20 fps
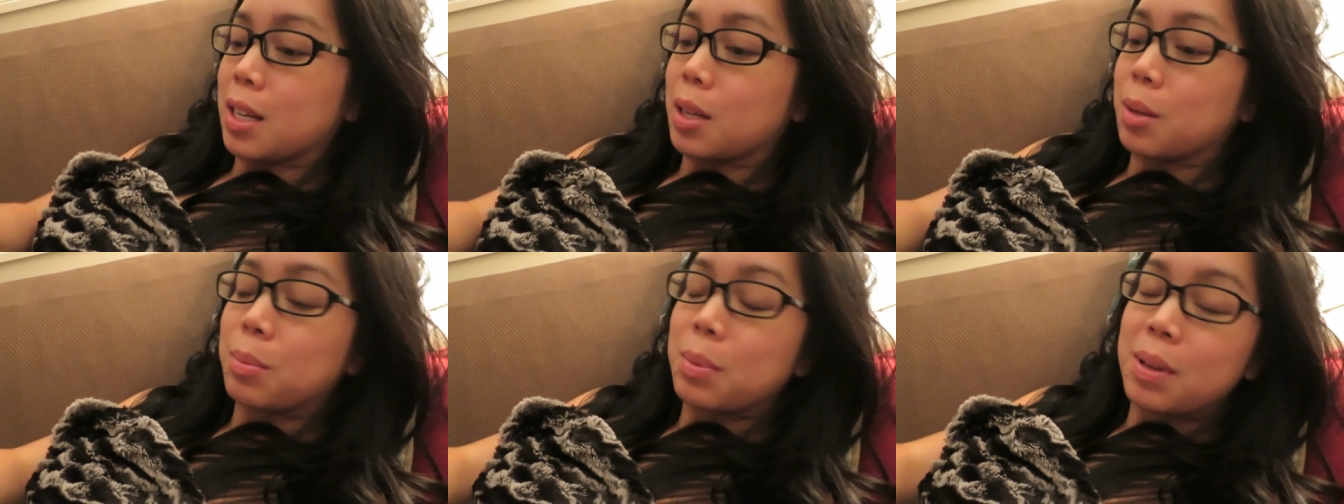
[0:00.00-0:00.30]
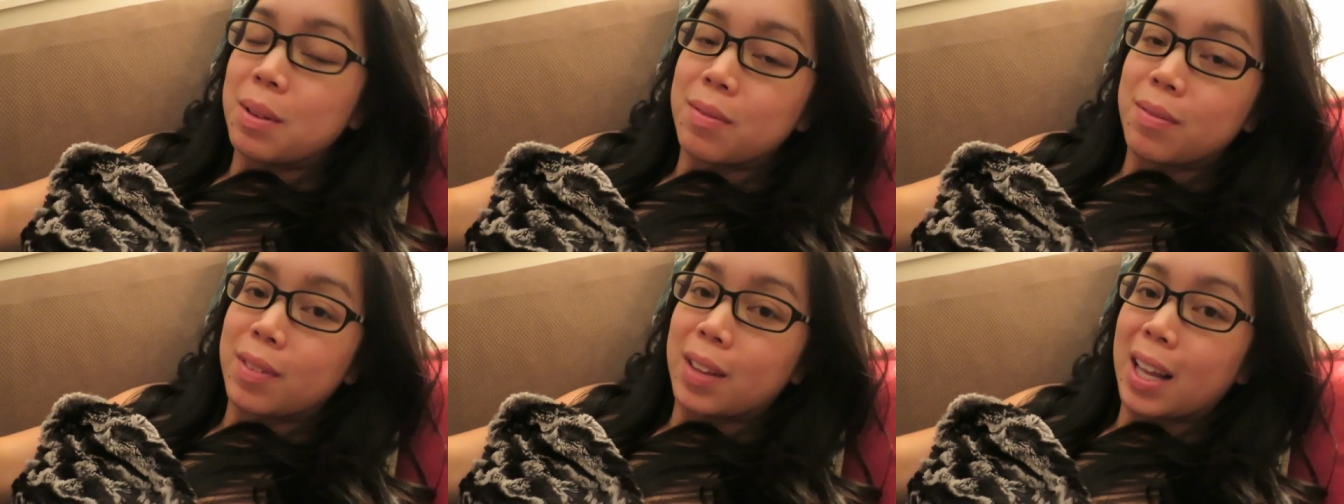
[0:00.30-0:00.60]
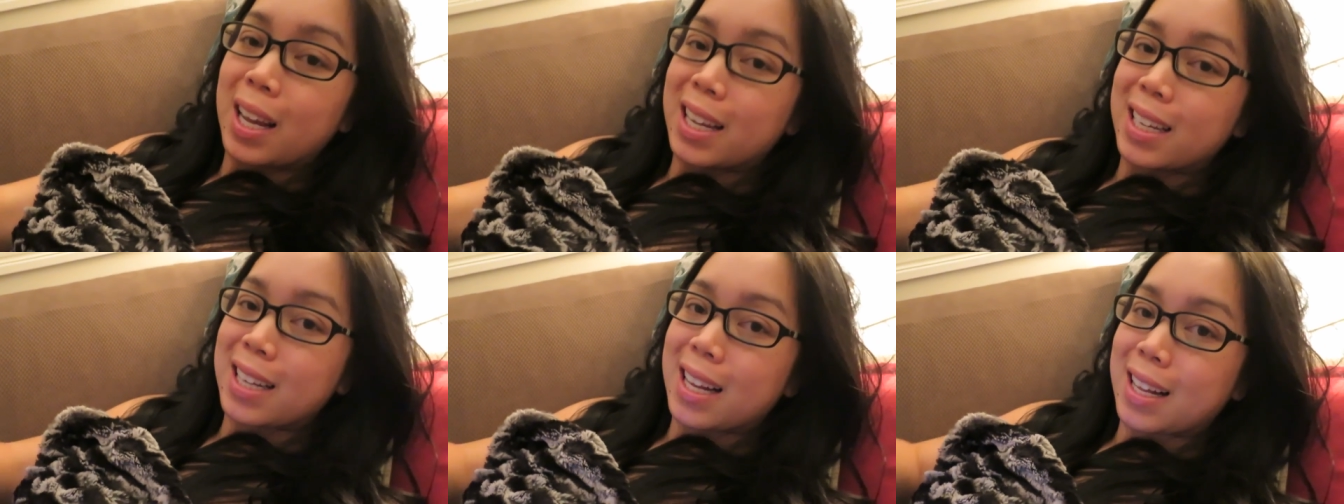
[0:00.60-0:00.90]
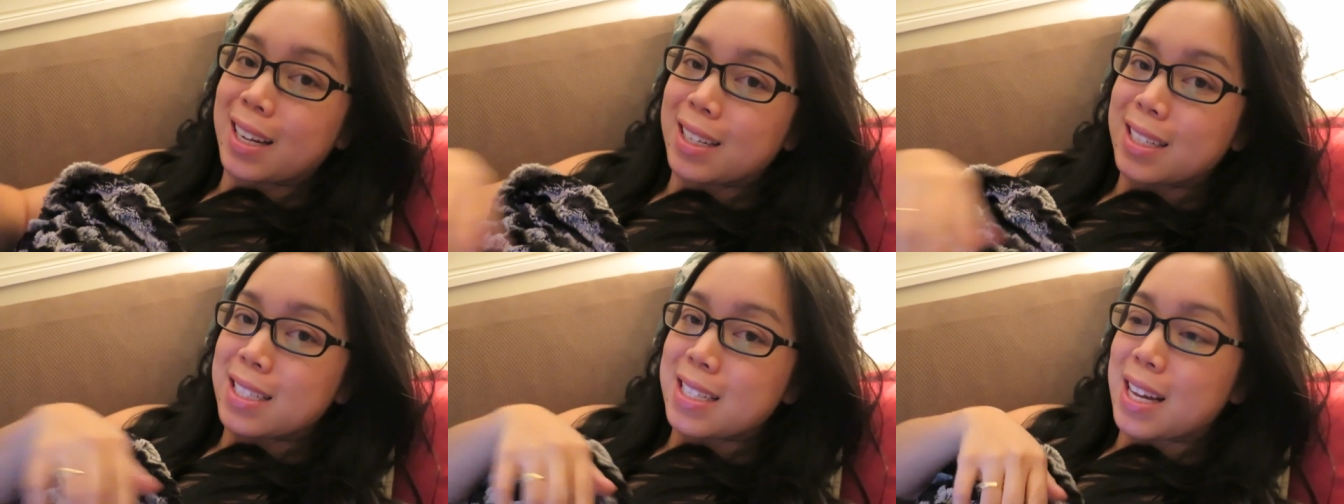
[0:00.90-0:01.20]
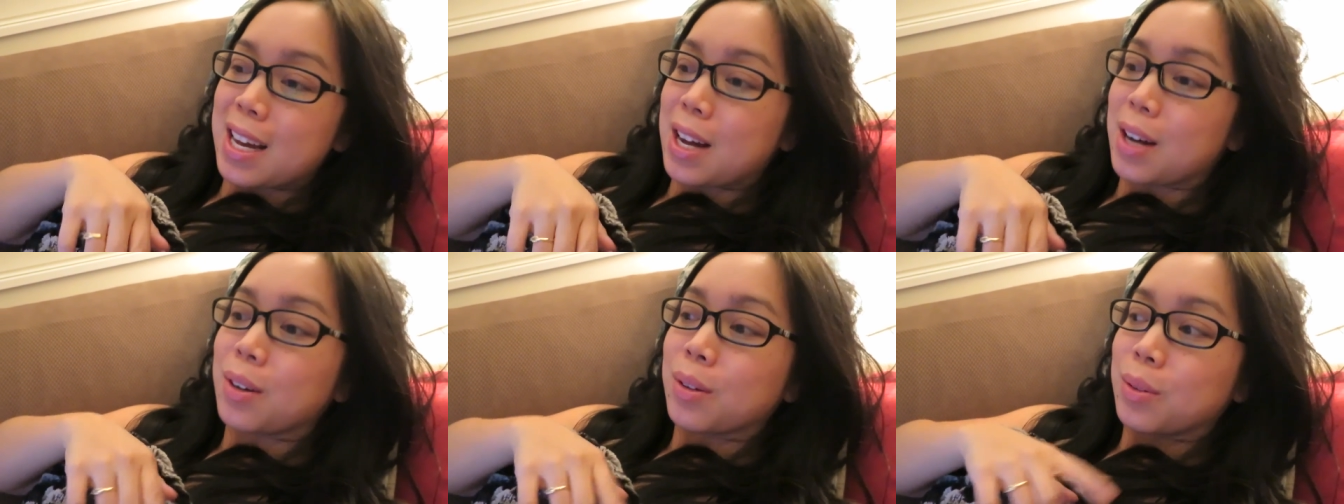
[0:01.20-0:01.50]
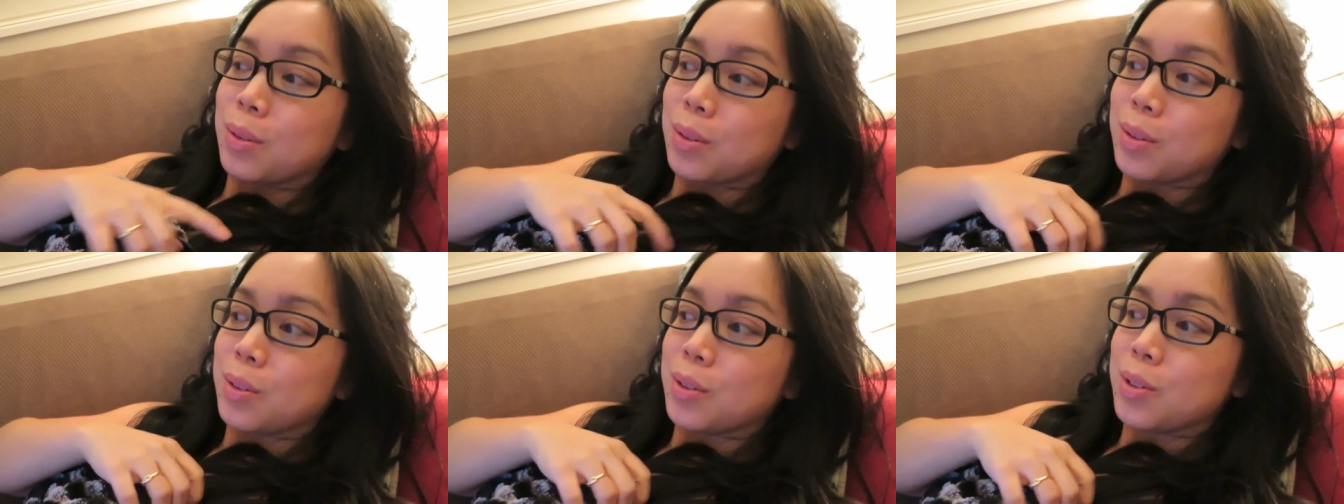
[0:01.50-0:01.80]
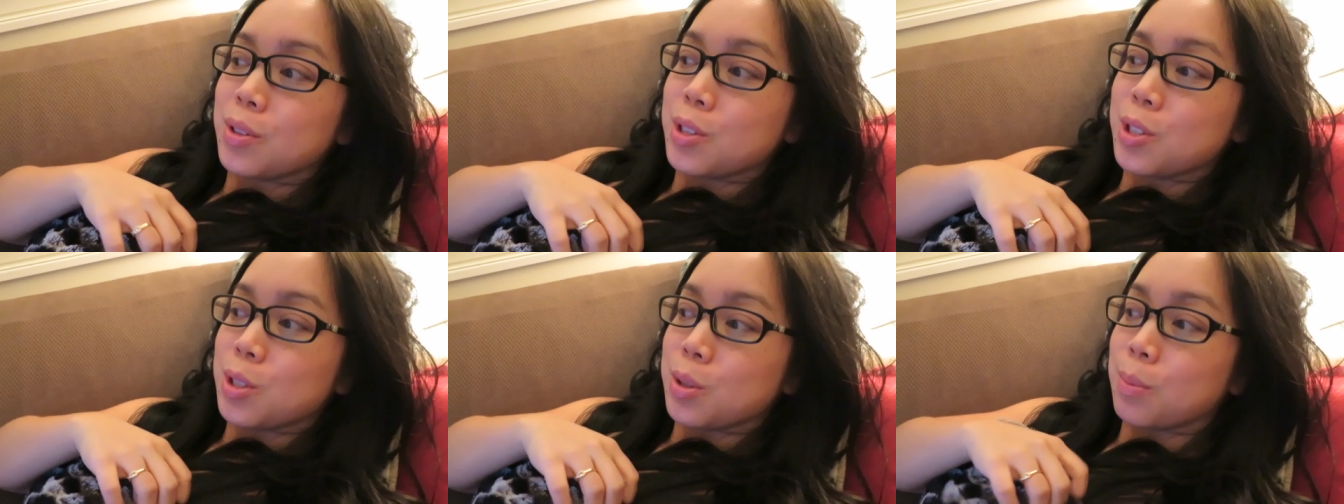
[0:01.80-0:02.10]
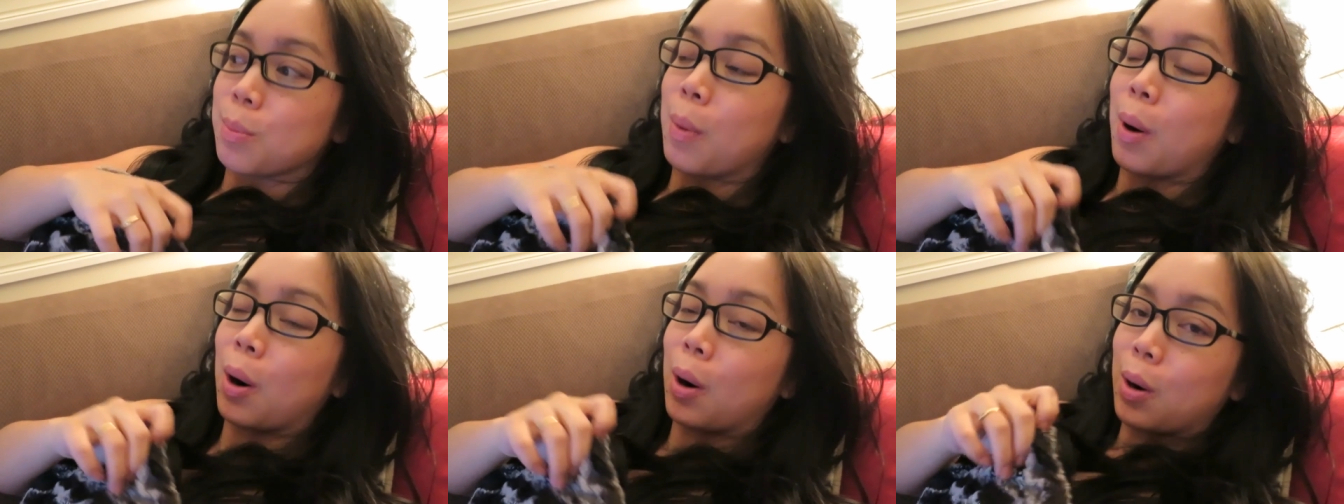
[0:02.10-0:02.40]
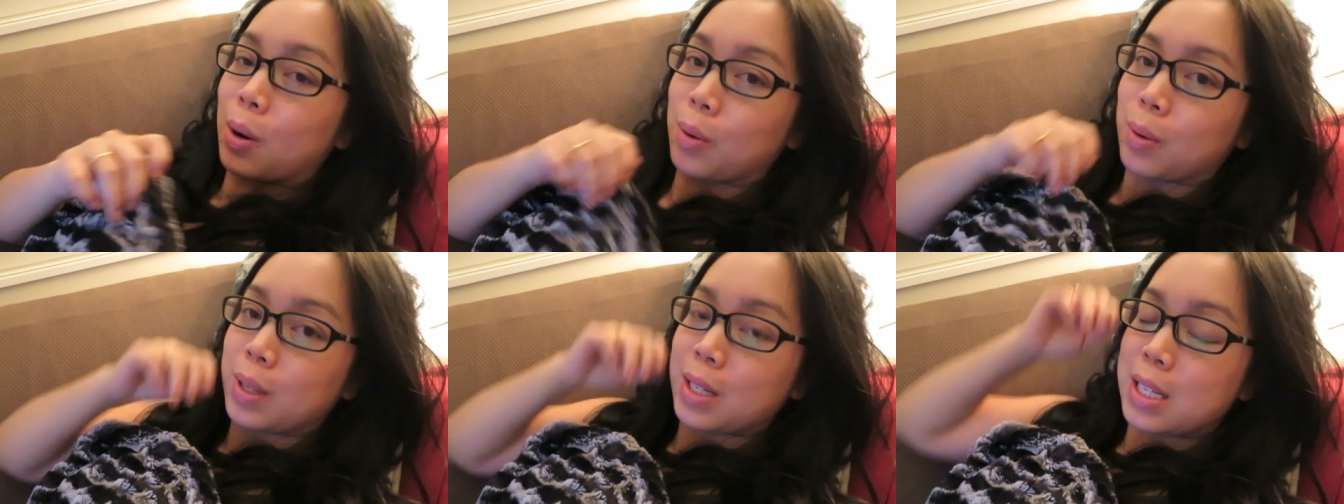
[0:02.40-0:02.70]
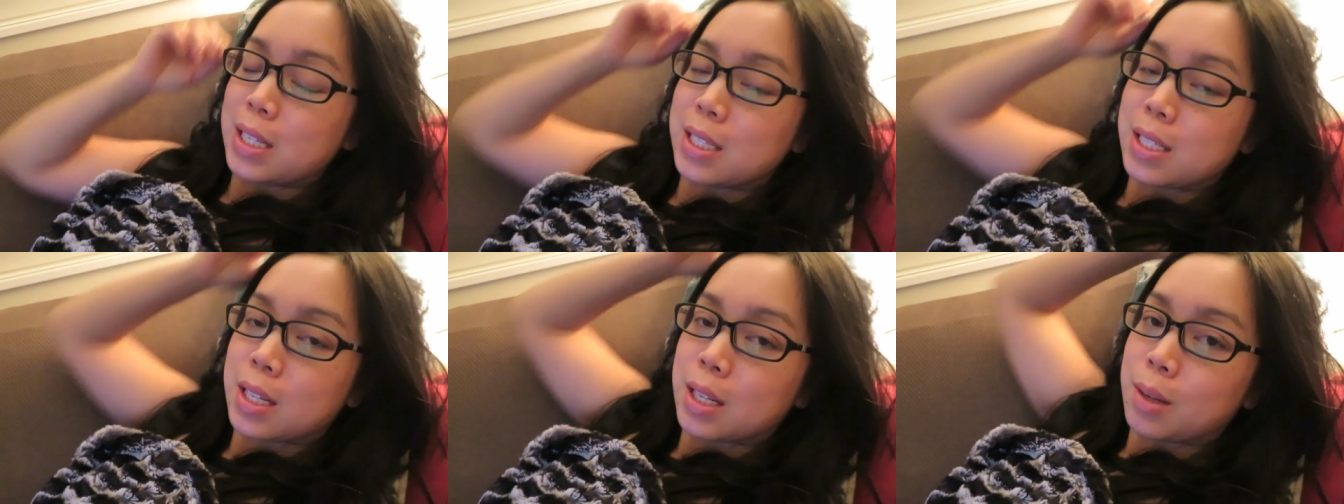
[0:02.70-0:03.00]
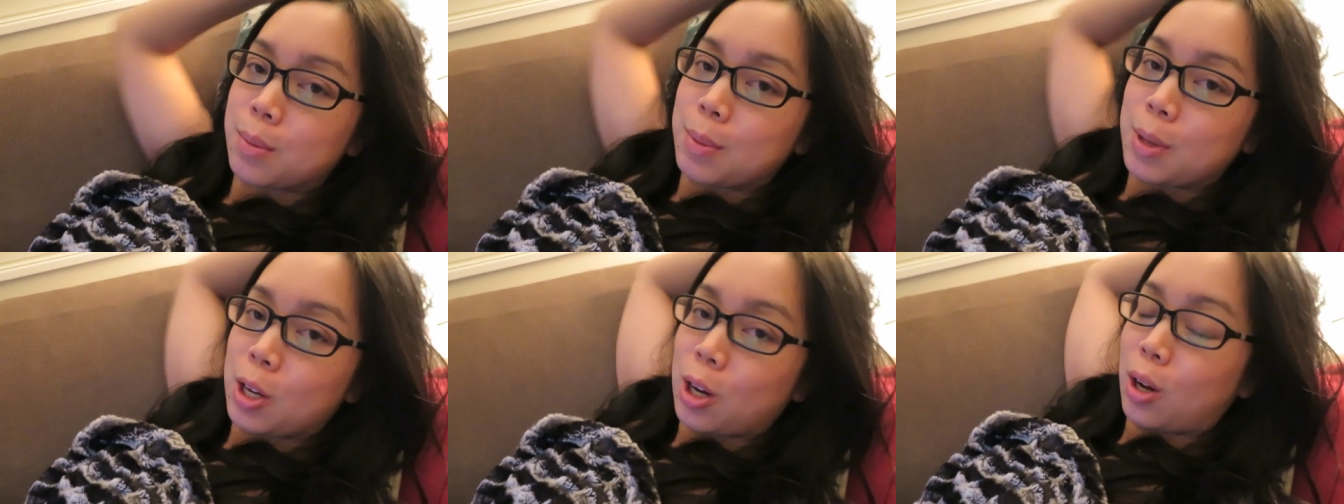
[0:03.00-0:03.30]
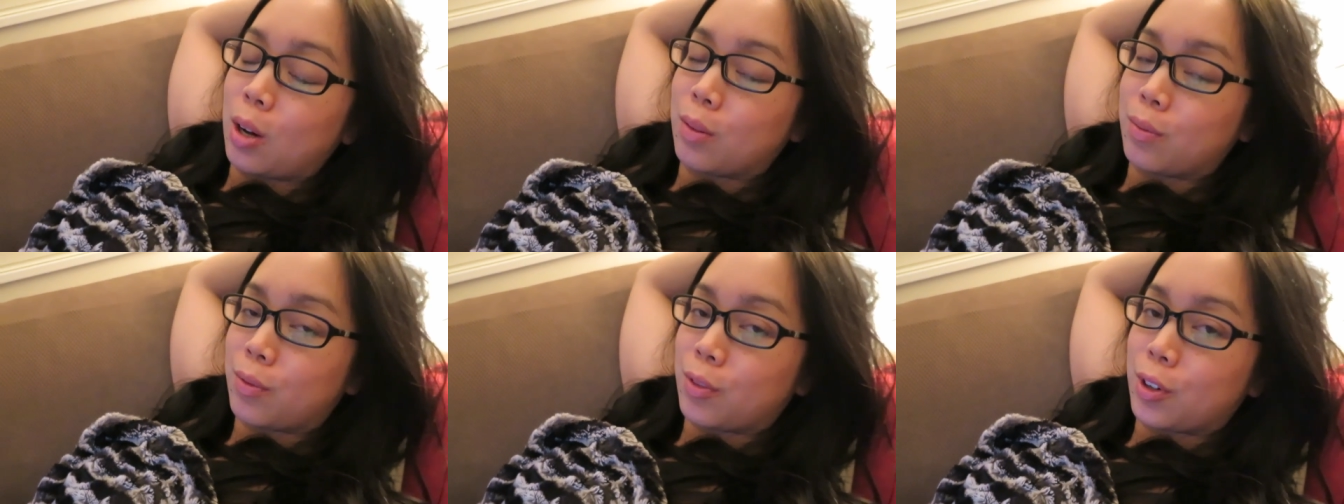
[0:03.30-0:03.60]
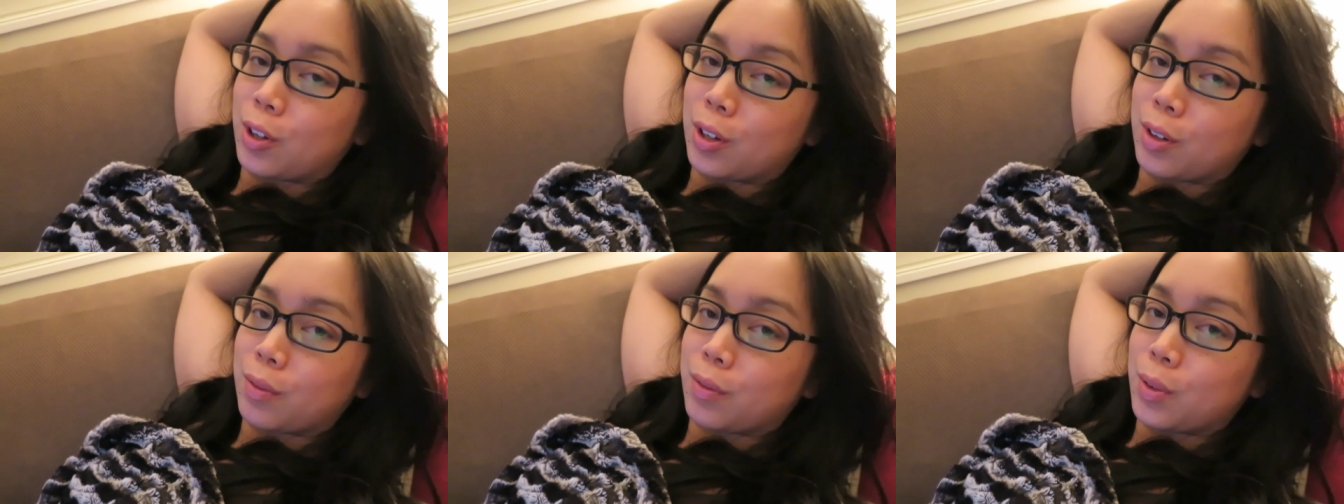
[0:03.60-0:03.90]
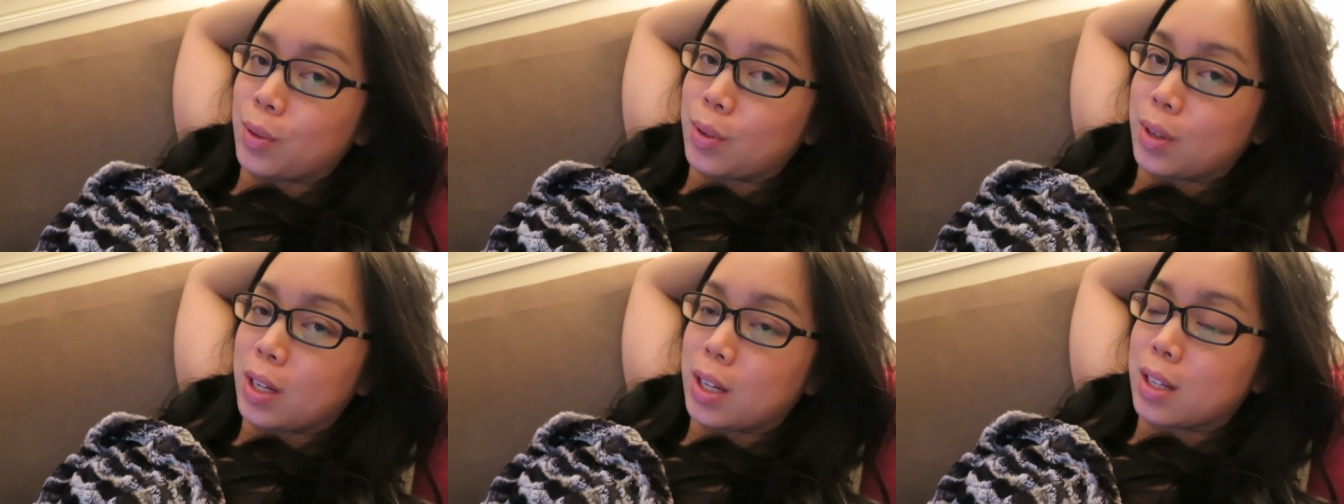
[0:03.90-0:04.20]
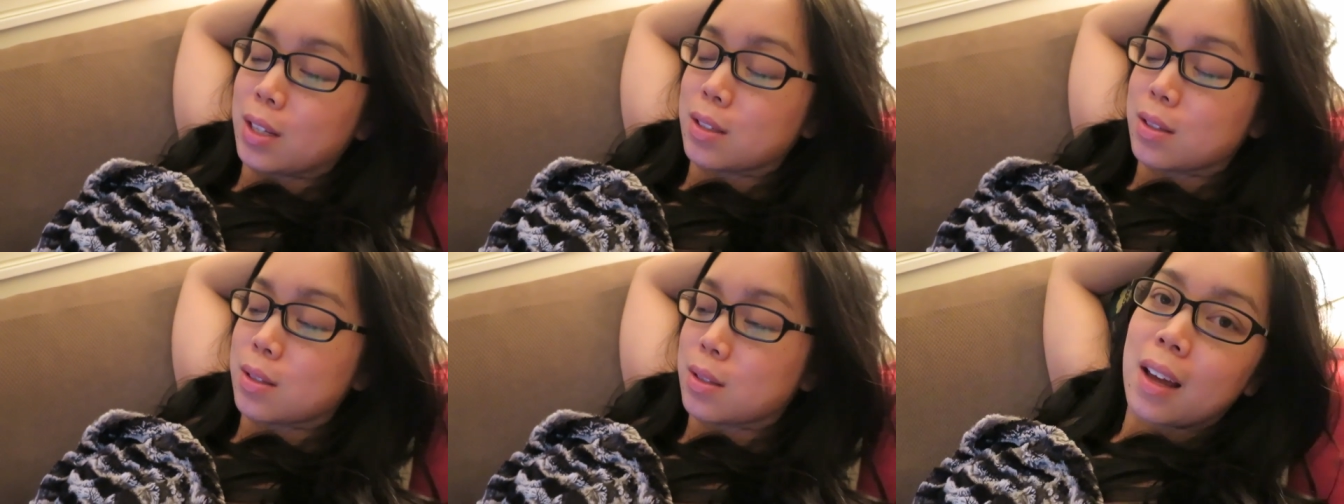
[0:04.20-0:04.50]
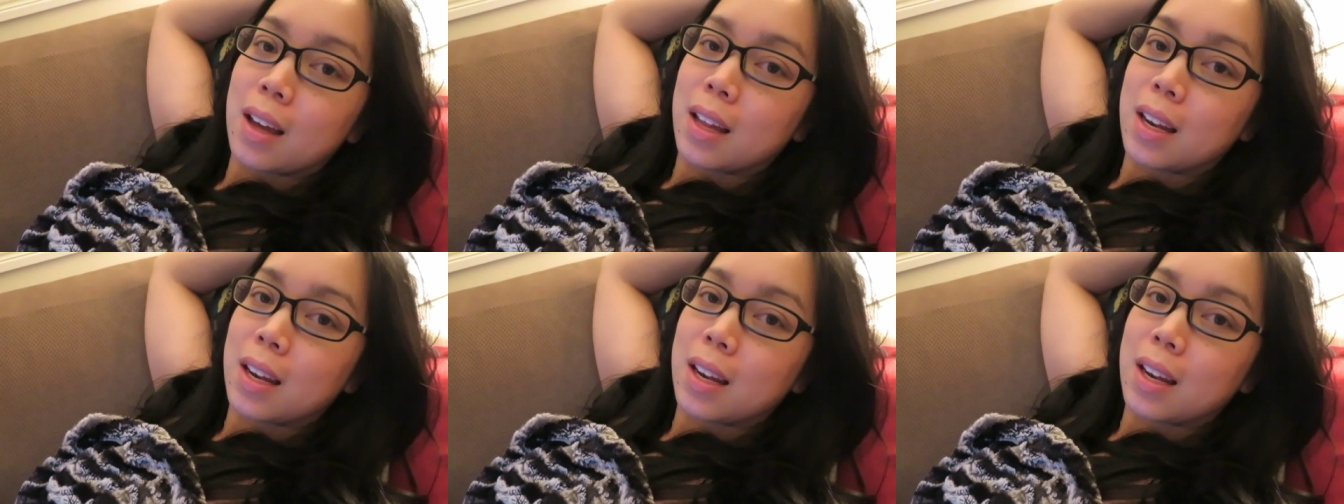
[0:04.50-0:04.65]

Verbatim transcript: he'll be flying out of town tomorrow and he's gonna be gone for a few days.